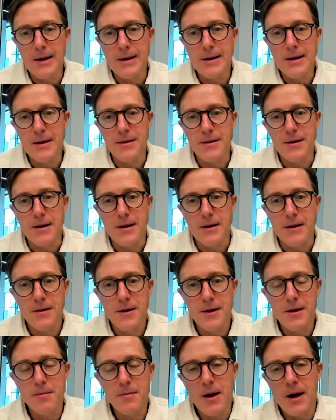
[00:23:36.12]
Anything.
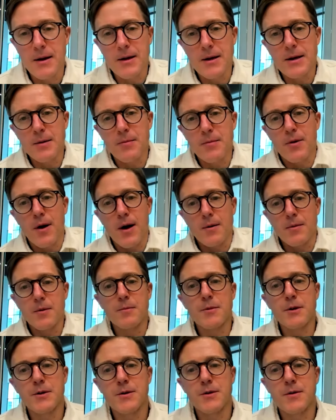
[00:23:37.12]
Think about any problem
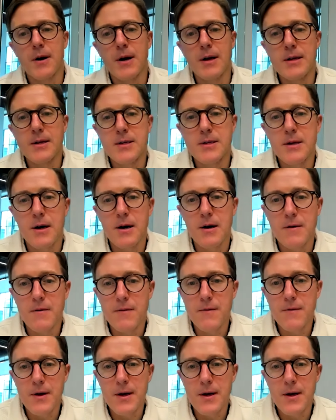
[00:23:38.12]
you're trying to solve.